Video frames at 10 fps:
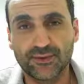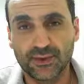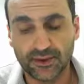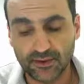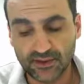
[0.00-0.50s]

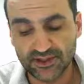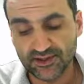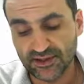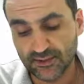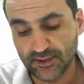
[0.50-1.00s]
doing your
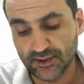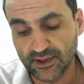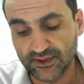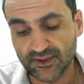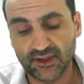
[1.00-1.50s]
research upon
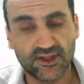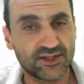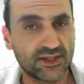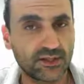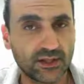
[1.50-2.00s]
those
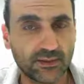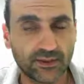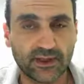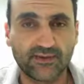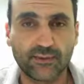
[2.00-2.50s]
guys, your
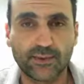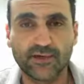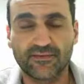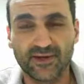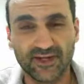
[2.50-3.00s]
demographic
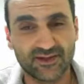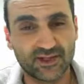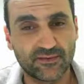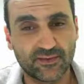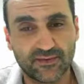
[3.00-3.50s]
profiling and
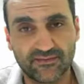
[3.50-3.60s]
so forth,